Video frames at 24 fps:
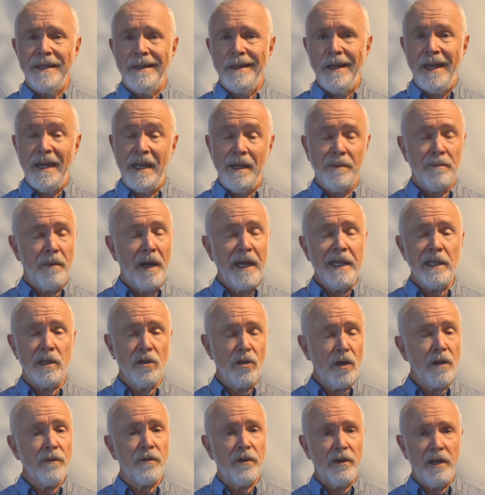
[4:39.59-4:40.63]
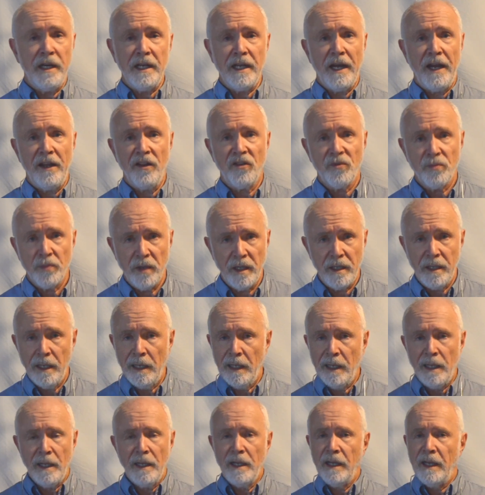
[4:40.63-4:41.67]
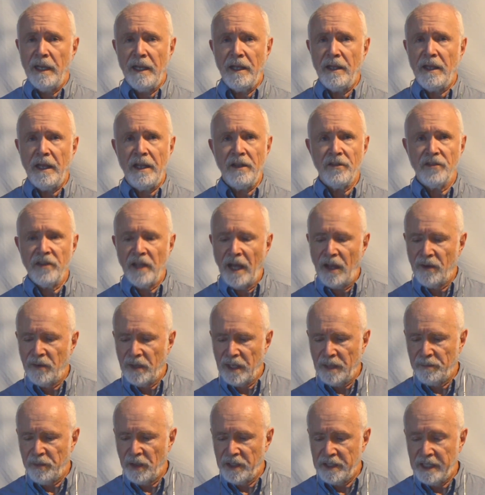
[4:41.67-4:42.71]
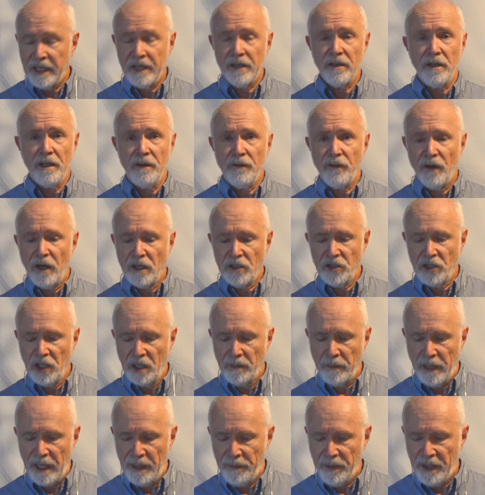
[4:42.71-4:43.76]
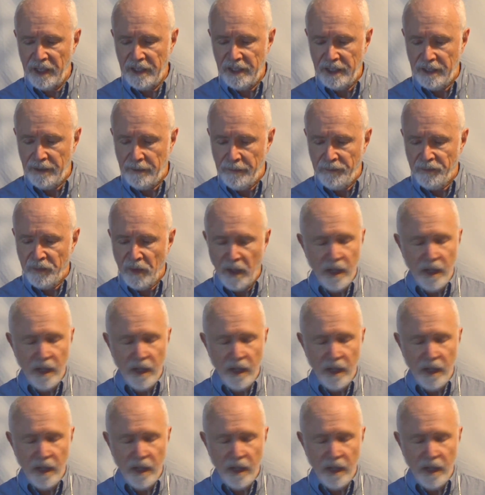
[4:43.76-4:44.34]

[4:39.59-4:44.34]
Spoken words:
and it might look very nice, but it's not particularly functional in my opinion.